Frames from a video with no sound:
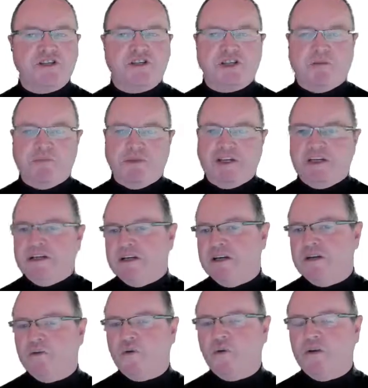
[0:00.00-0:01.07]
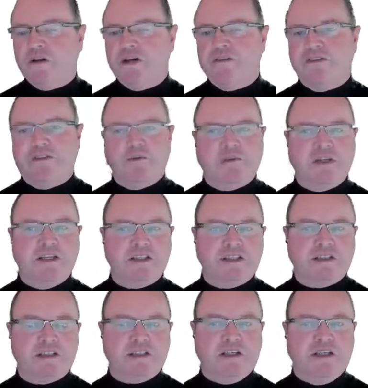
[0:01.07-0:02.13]
jumping all over the
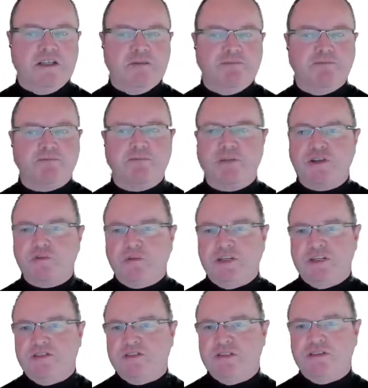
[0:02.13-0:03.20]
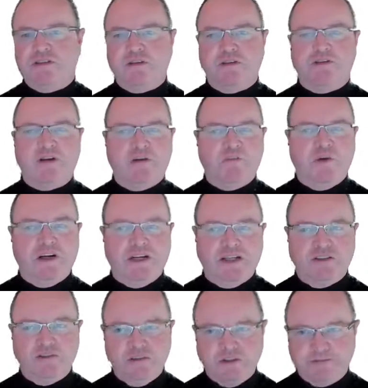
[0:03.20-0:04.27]
place between 0 and
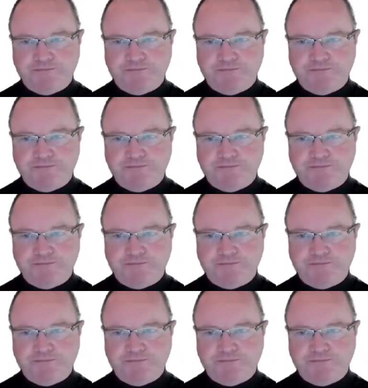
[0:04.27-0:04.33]
100.